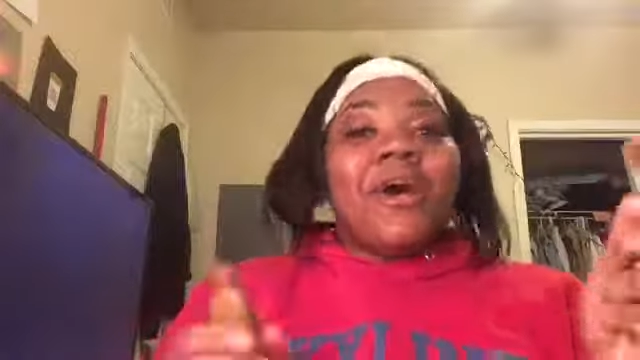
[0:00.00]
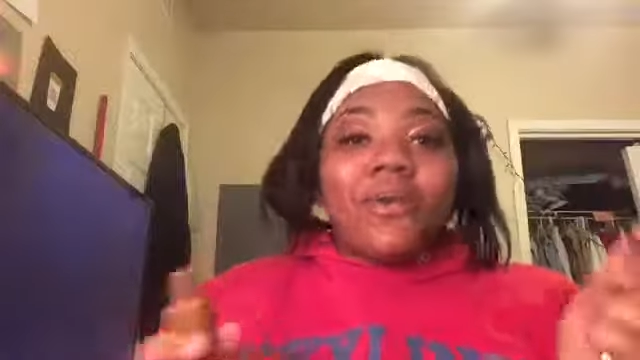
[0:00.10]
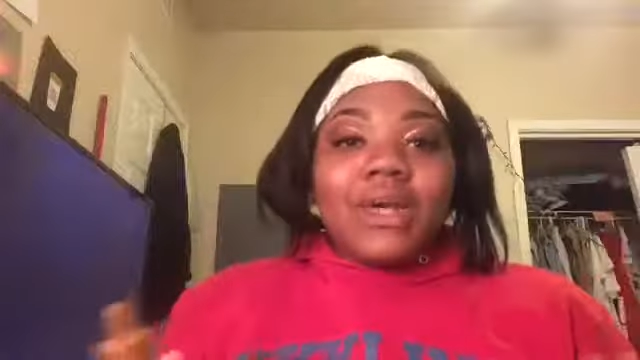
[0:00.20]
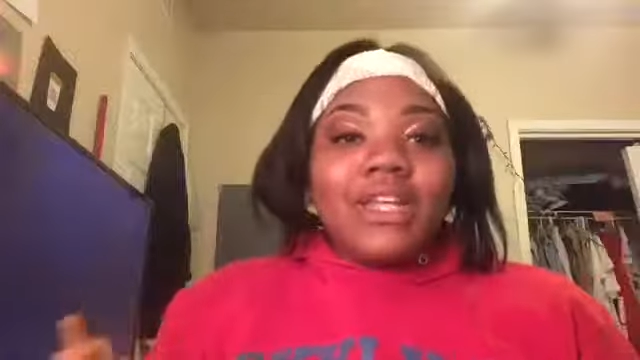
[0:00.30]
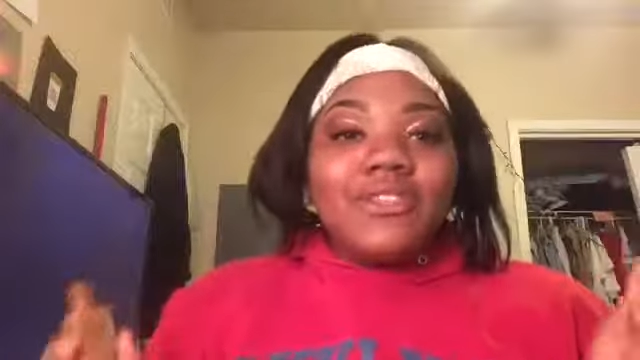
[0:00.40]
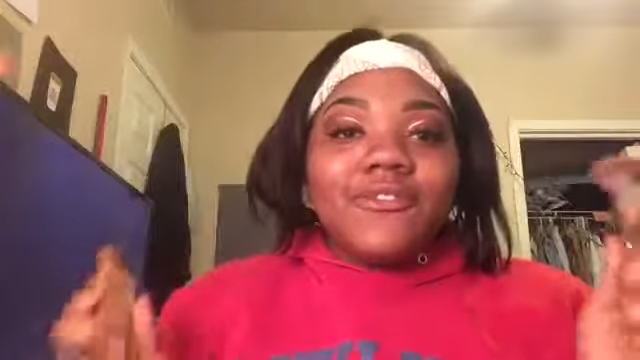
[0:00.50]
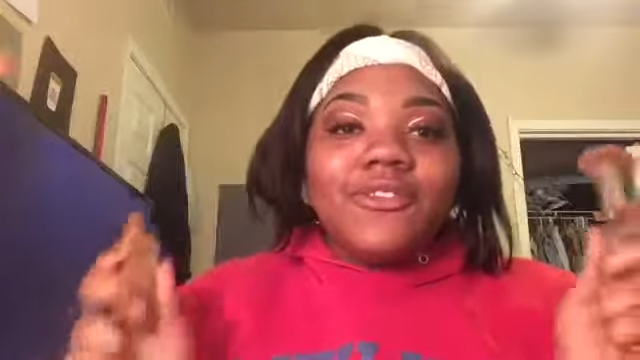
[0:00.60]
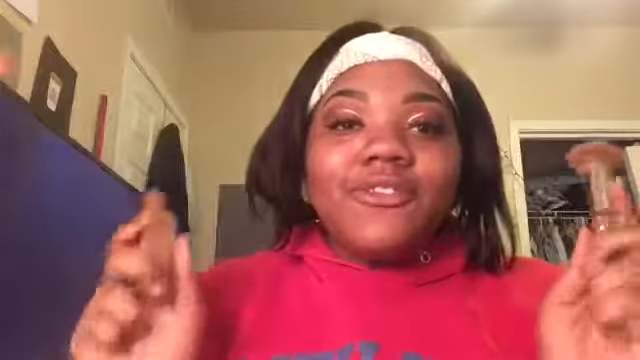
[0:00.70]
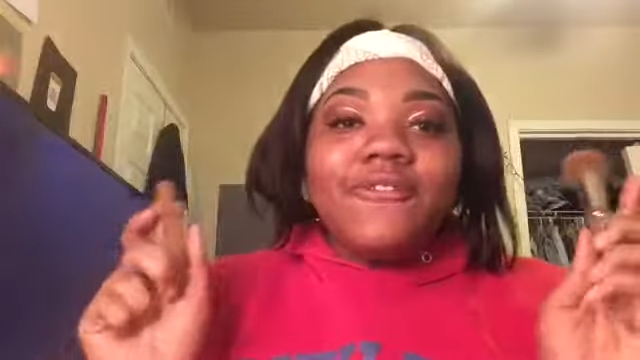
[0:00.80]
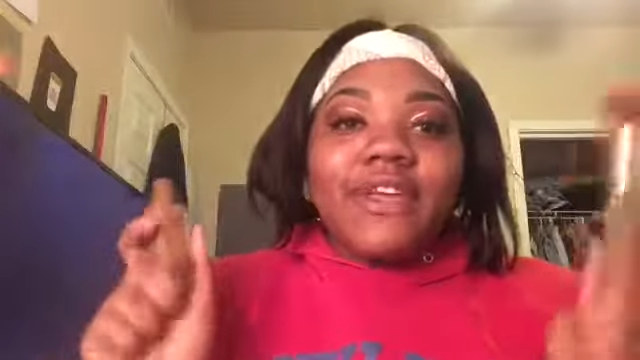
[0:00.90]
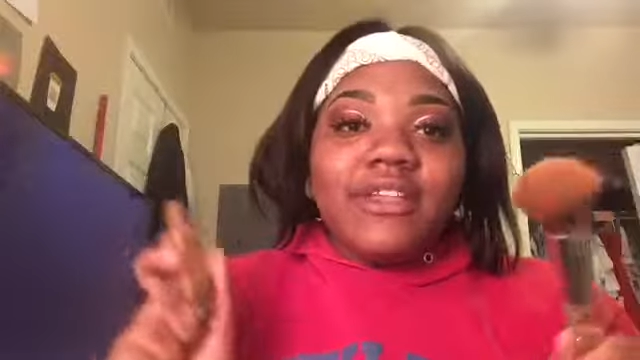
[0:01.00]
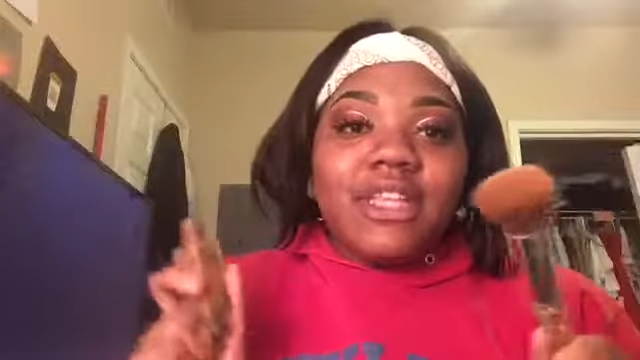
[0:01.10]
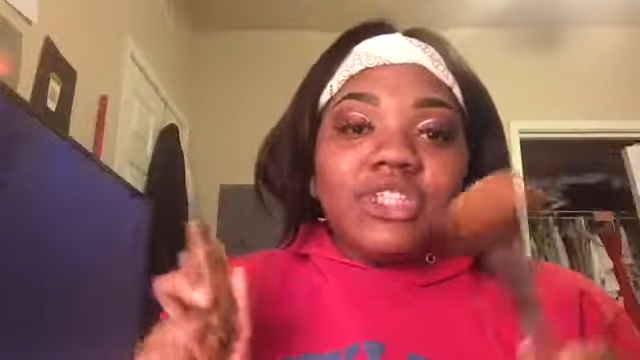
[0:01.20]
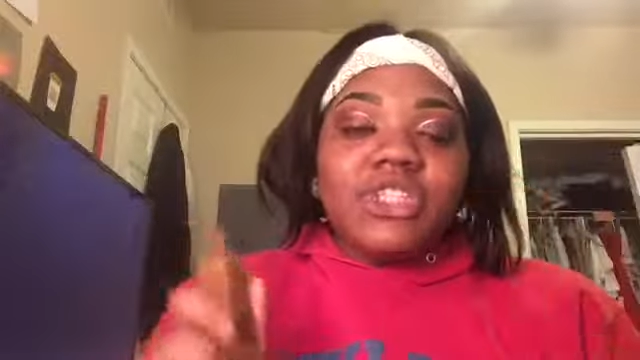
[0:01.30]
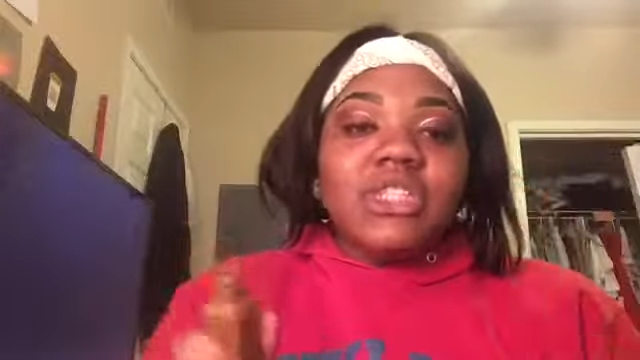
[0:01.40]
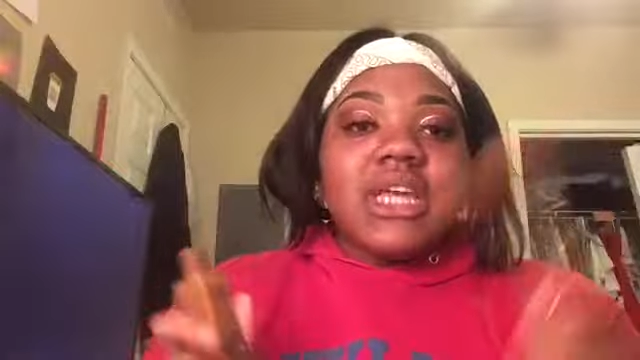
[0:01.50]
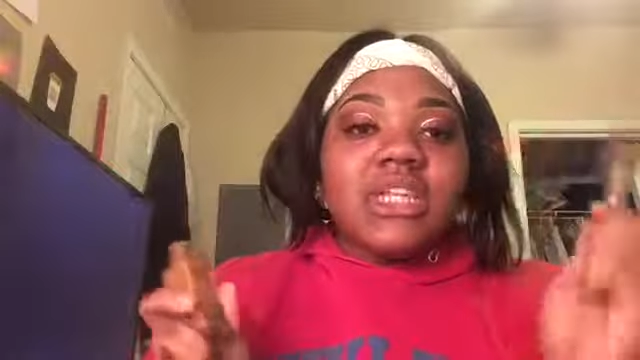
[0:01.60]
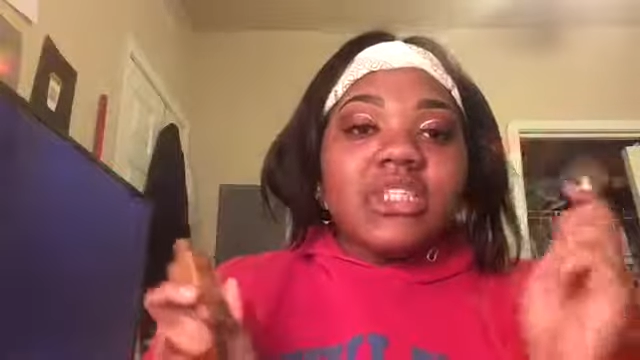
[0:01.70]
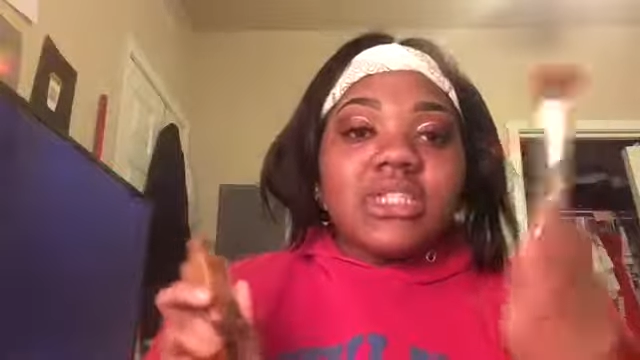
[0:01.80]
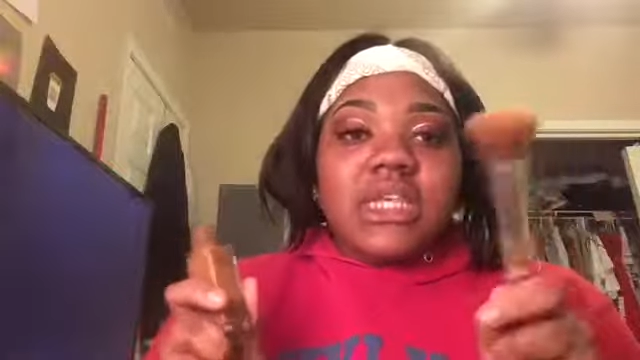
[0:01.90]
What I do for a foundation,
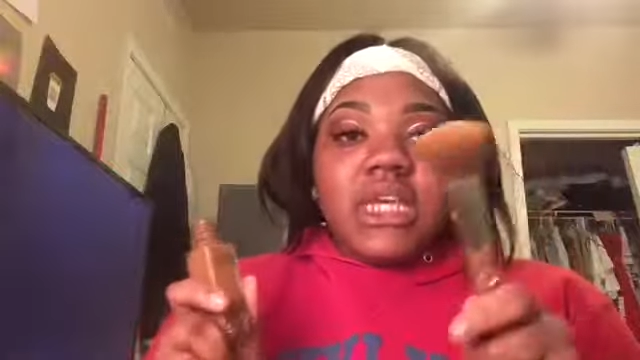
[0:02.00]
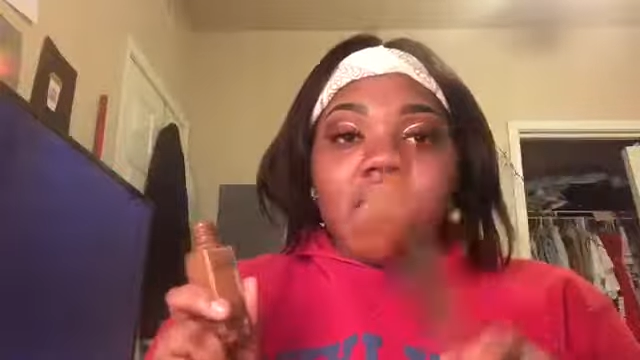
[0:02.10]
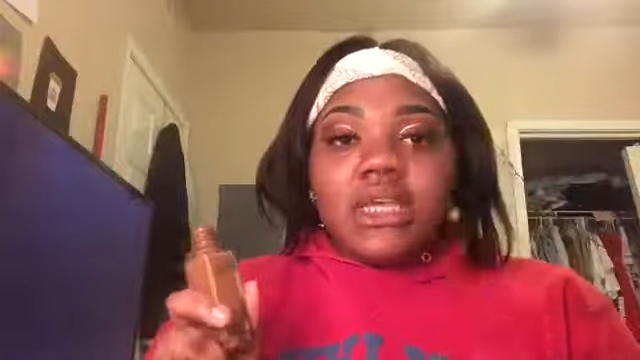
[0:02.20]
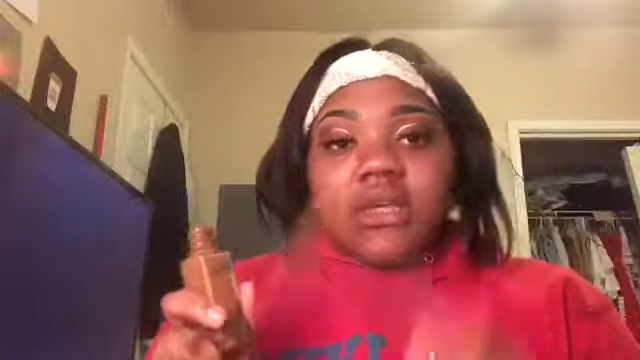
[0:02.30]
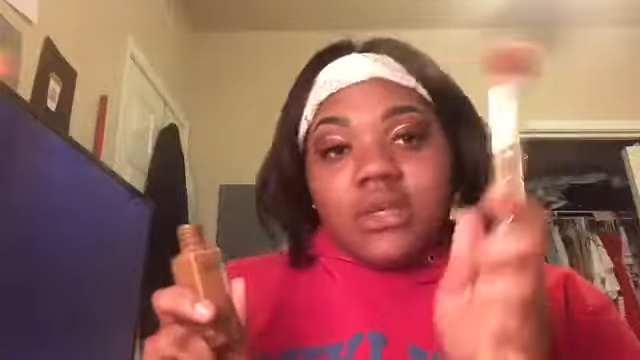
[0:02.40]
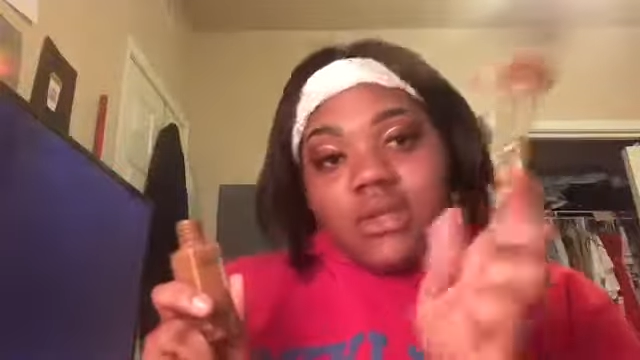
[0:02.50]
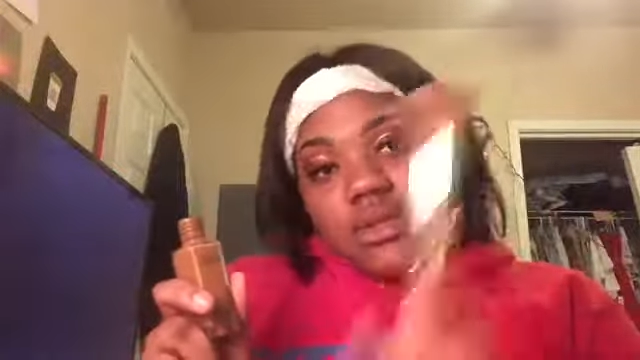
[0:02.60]
I just take